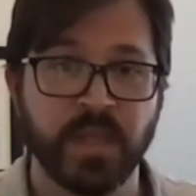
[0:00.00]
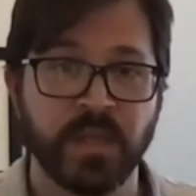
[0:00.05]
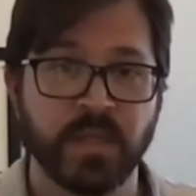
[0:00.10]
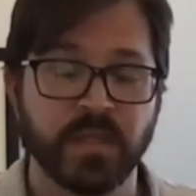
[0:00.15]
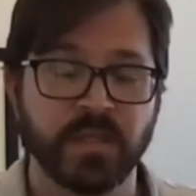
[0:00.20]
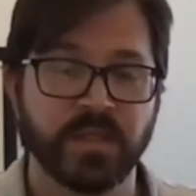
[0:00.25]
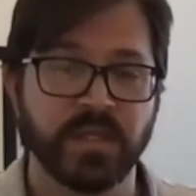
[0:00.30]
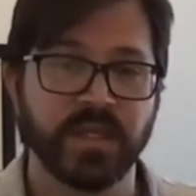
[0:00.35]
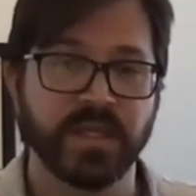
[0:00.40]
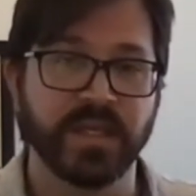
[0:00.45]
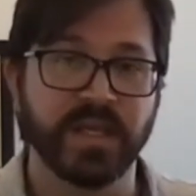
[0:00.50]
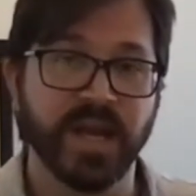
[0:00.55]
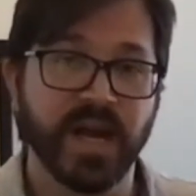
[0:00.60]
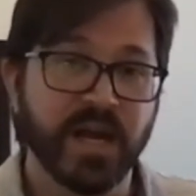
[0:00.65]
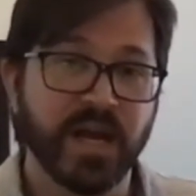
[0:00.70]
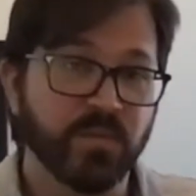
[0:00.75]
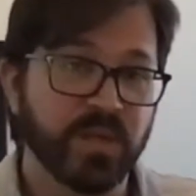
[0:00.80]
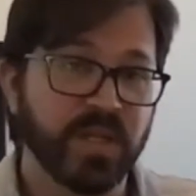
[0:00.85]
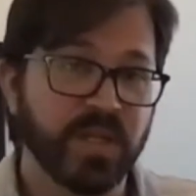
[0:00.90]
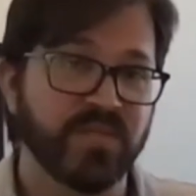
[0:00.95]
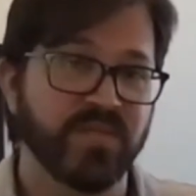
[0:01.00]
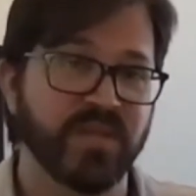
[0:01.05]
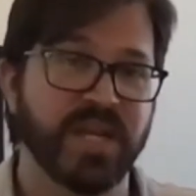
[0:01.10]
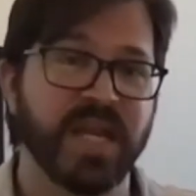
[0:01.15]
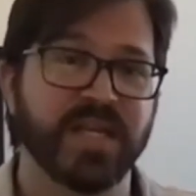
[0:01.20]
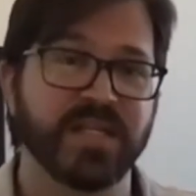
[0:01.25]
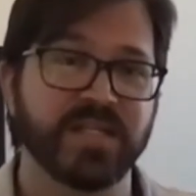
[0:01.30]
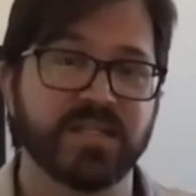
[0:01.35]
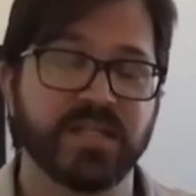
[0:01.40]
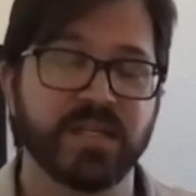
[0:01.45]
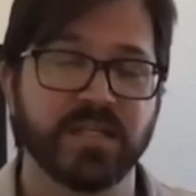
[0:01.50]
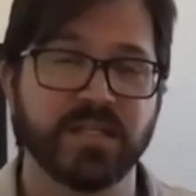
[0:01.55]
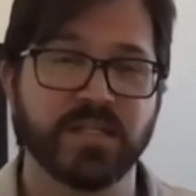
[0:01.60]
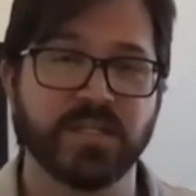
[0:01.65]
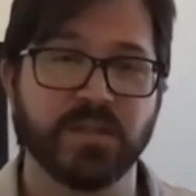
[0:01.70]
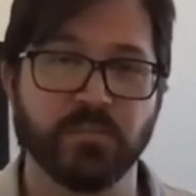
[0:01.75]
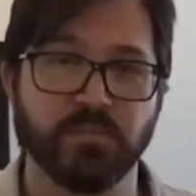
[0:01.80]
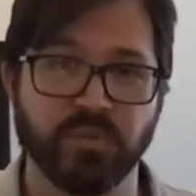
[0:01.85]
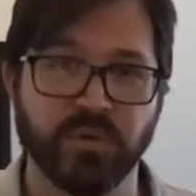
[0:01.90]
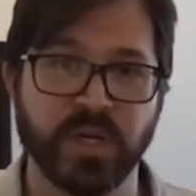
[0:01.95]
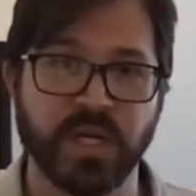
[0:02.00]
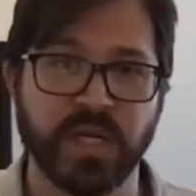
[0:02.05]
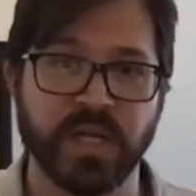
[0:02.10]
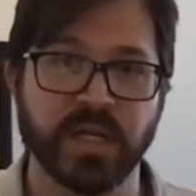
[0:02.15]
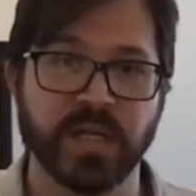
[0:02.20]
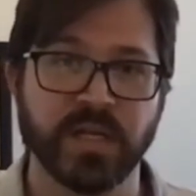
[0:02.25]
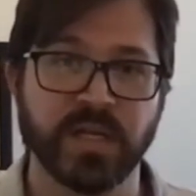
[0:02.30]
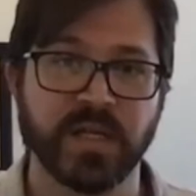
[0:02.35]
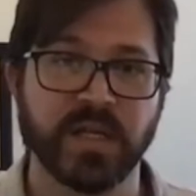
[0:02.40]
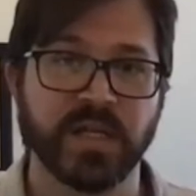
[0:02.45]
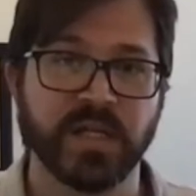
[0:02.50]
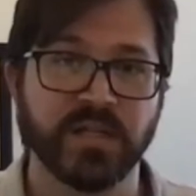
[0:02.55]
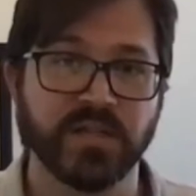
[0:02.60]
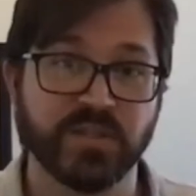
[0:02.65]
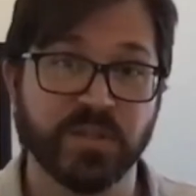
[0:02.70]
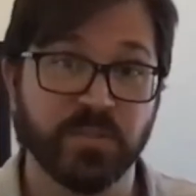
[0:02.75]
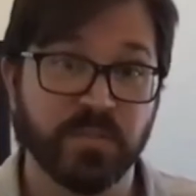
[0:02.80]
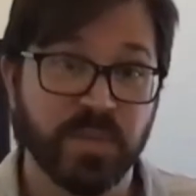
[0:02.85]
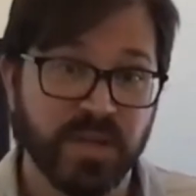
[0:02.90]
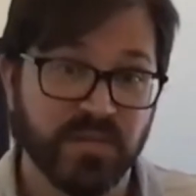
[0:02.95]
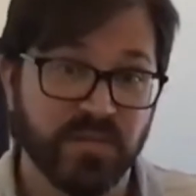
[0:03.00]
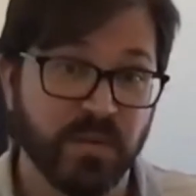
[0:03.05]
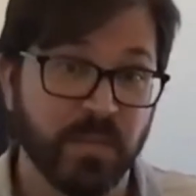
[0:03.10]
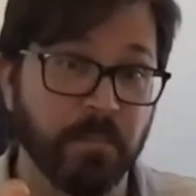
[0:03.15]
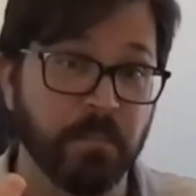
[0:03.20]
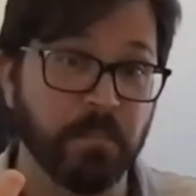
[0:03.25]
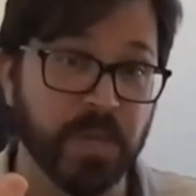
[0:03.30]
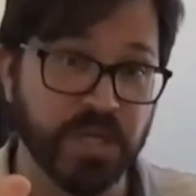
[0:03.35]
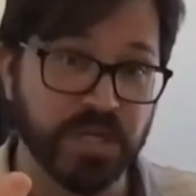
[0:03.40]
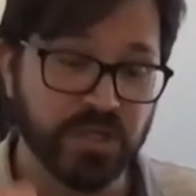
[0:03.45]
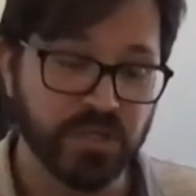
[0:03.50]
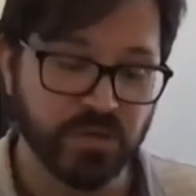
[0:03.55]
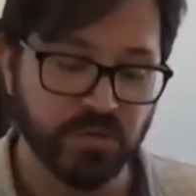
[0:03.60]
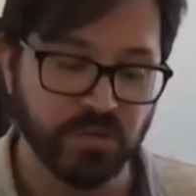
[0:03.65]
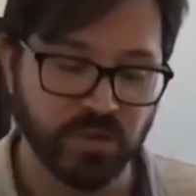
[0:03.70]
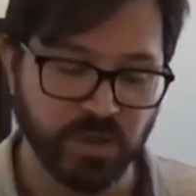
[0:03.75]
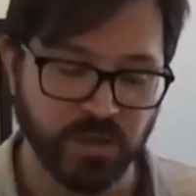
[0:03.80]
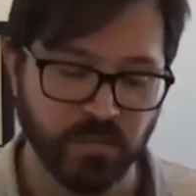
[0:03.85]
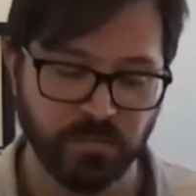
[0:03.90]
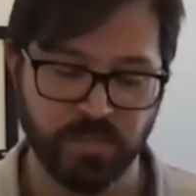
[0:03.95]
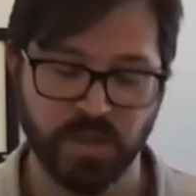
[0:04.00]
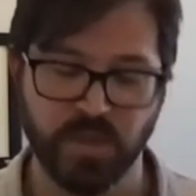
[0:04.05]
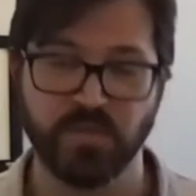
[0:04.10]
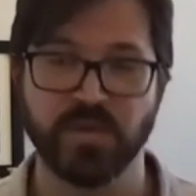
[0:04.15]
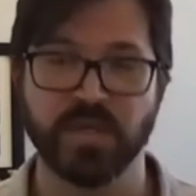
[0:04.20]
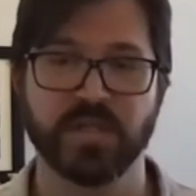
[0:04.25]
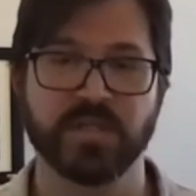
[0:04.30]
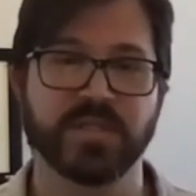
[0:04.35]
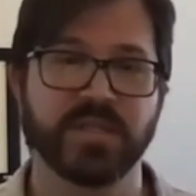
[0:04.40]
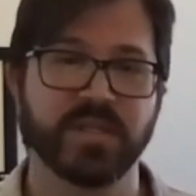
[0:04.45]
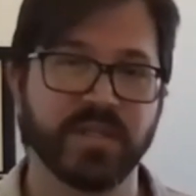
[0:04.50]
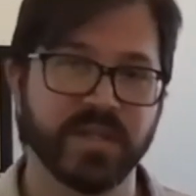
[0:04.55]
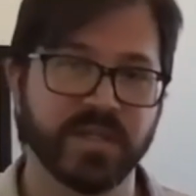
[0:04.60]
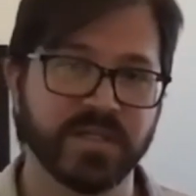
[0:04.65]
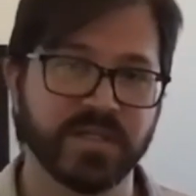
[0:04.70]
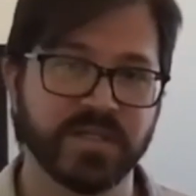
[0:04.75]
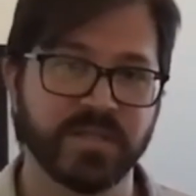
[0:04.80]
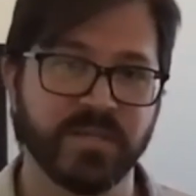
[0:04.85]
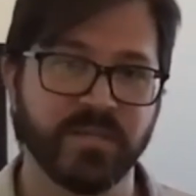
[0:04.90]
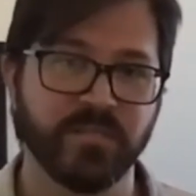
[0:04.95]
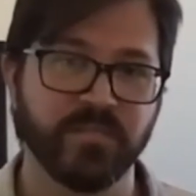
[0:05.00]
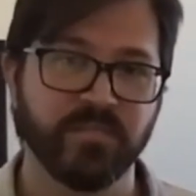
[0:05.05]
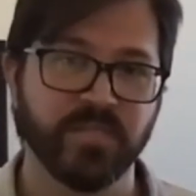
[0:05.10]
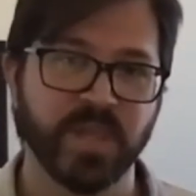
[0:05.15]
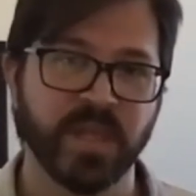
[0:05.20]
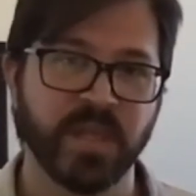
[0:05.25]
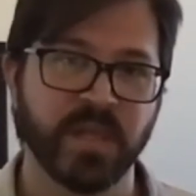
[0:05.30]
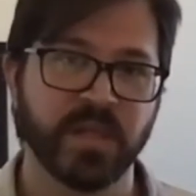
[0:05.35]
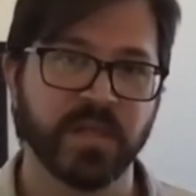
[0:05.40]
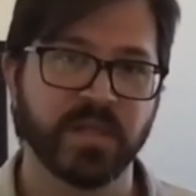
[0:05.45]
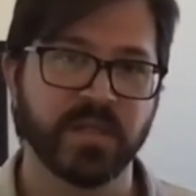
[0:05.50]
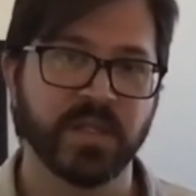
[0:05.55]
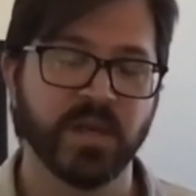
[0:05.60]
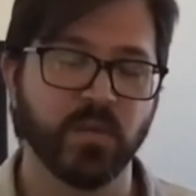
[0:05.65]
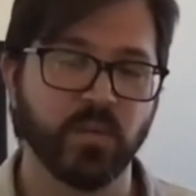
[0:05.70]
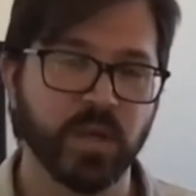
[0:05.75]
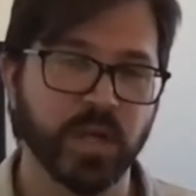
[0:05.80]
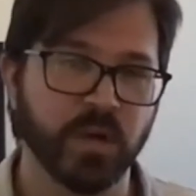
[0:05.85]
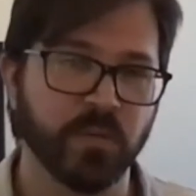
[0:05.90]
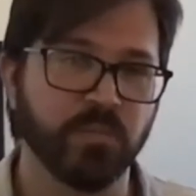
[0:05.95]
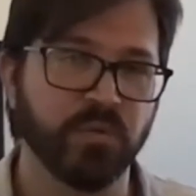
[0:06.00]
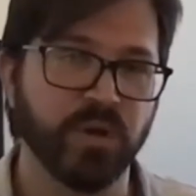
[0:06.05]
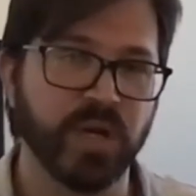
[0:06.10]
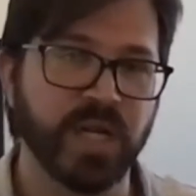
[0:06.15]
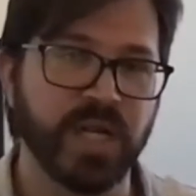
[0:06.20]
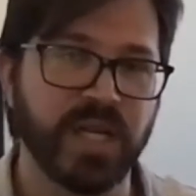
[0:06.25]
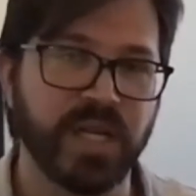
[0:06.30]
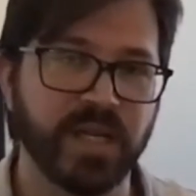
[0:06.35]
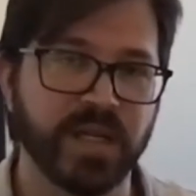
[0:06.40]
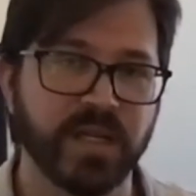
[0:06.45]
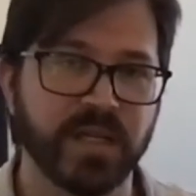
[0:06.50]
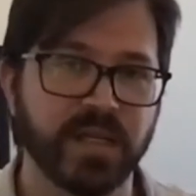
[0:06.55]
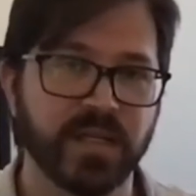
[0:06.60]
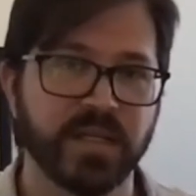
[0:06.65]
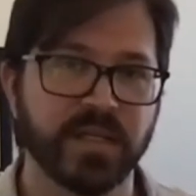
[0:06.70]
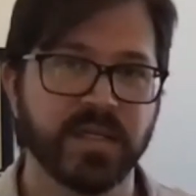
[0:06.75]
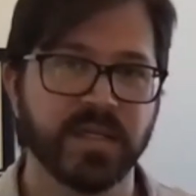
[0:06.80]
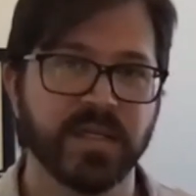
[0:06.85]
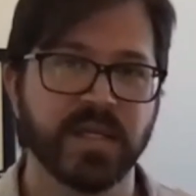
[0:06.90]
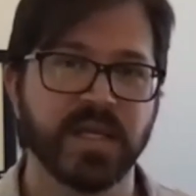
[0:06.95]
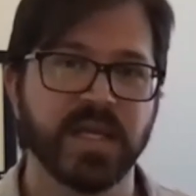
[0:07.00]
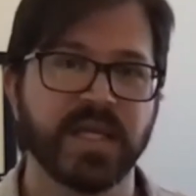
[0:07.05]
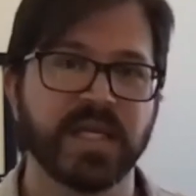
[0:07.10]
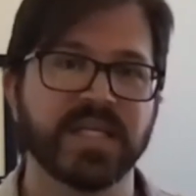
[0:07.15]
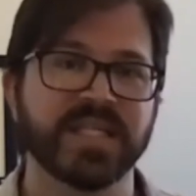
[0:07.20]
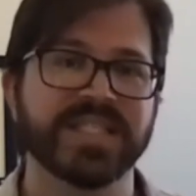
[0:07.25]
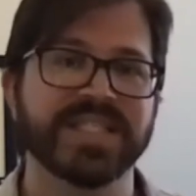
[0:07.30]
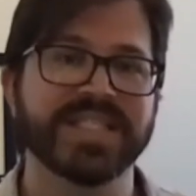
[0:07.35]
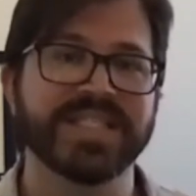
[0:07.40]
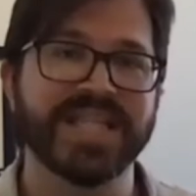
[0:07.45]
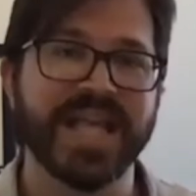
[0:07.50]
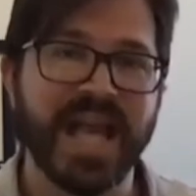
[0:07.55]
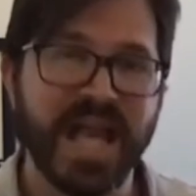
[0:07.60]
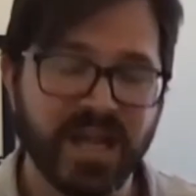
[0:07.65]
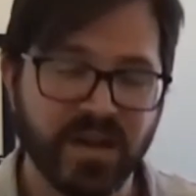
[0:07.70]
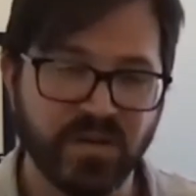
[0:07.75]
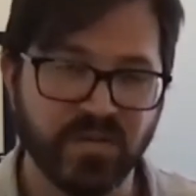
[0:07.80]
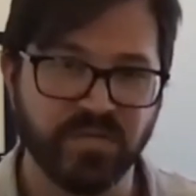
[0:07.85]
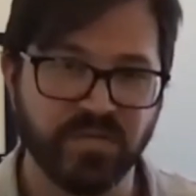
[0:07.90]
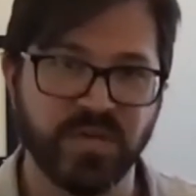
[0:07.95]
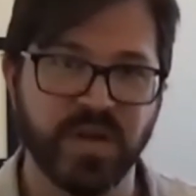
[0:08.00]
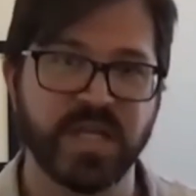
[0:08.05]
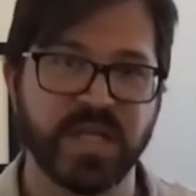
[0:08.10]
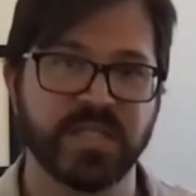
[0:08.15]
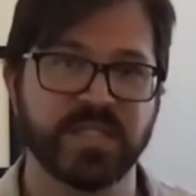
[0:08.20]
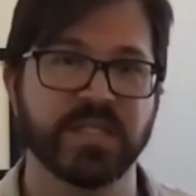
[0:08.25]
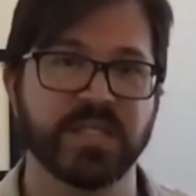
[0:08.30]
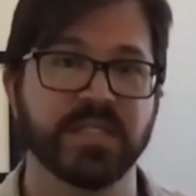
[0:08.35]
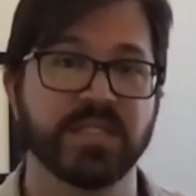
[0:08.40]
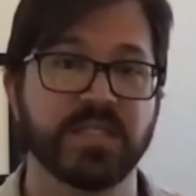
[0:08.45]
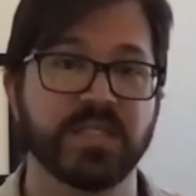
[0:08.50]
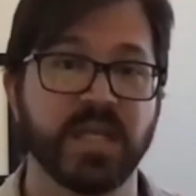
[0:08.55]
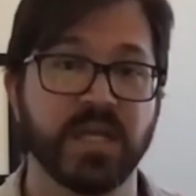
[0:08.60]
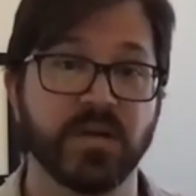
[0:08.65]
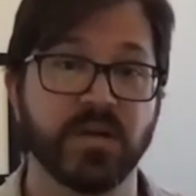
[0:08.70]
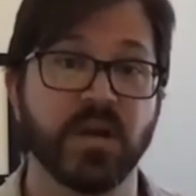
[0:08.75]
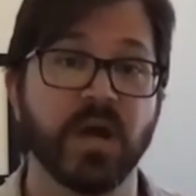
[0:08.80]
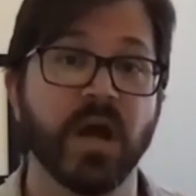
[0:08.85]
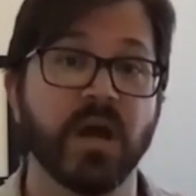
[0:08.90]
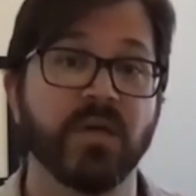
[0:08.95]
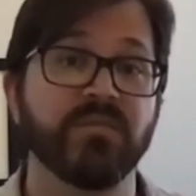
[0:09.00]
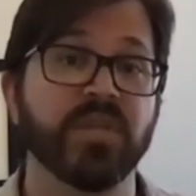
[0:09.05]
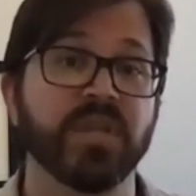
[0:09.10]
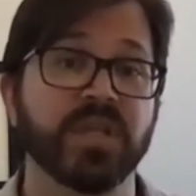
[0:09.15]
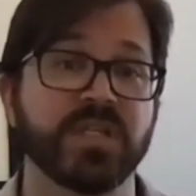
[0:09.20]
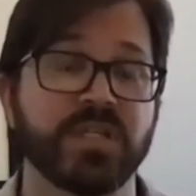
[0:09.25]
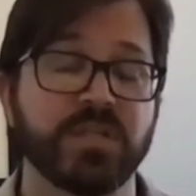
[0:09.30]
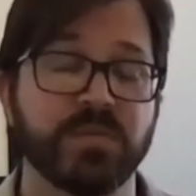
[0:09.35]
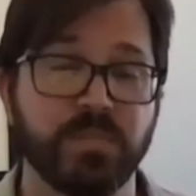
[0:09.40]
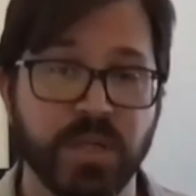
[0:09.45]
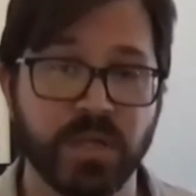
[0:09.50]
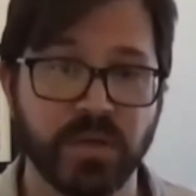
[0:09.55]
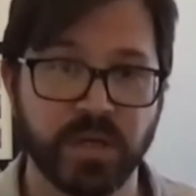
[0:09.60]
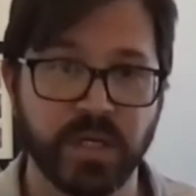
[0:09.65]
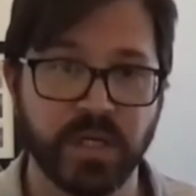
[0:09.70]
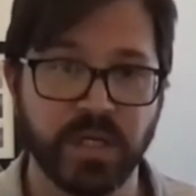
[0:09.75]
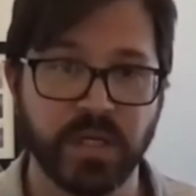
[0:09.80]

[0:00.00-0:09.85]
that God would even ask us to bring. And there's a bit of a missional component to this, that we are bringing sacrifices that are of the Spirit